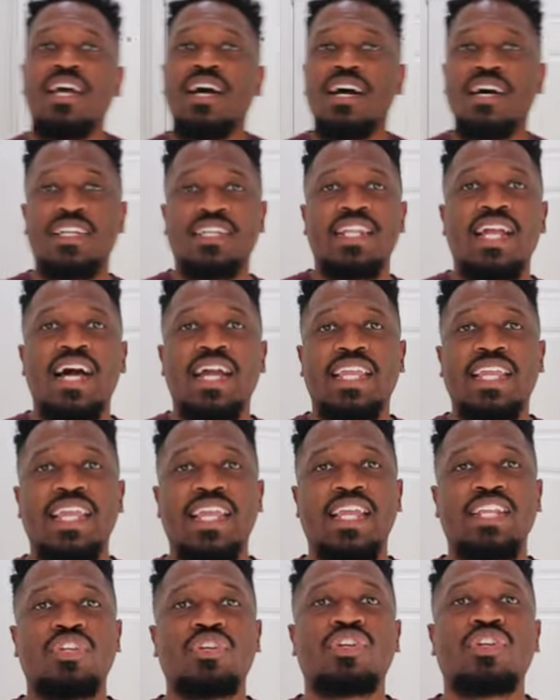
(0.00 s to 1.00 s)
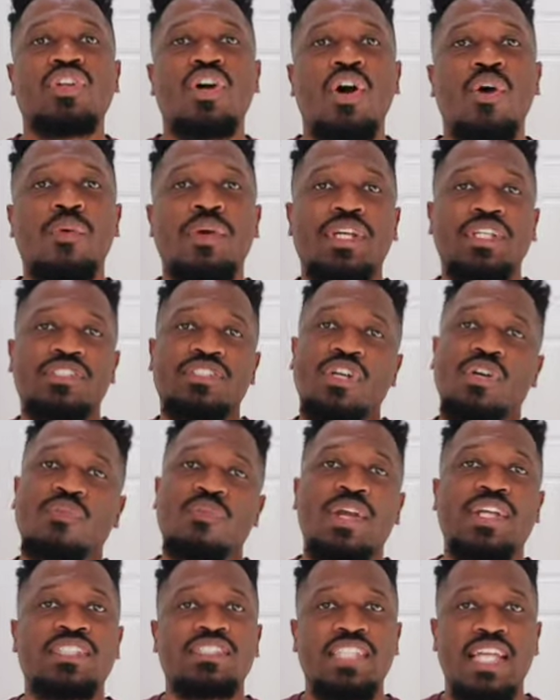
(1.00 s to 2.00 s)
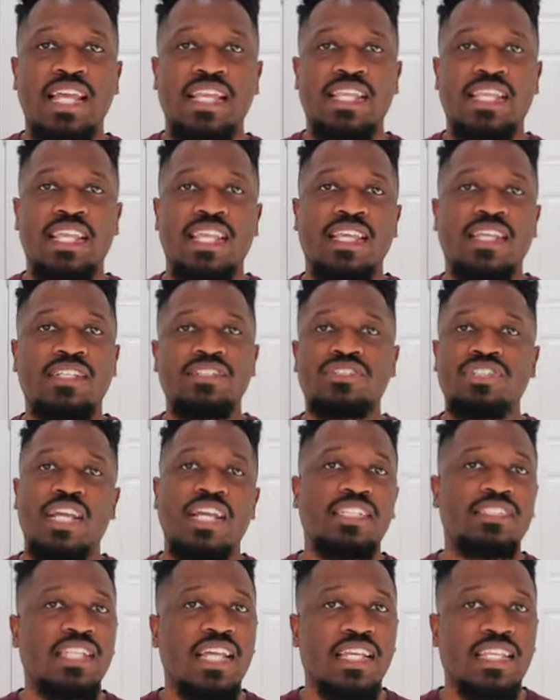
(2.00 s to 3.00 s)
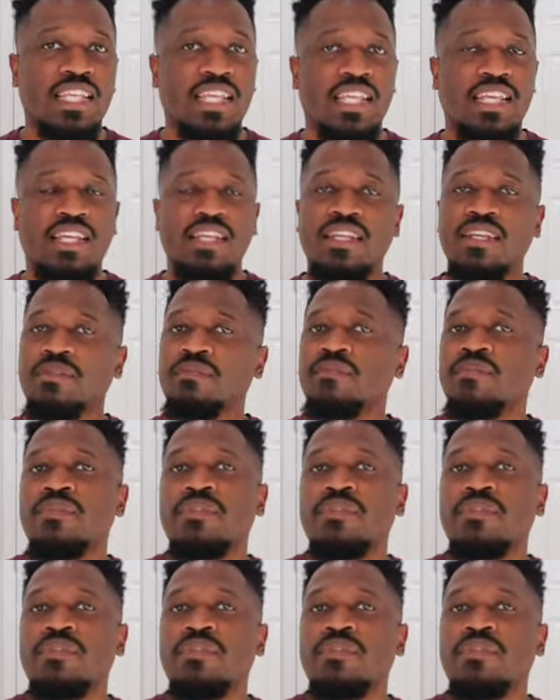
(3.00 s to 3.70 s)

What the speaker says: unlock it, and you can always erase that key, change that key,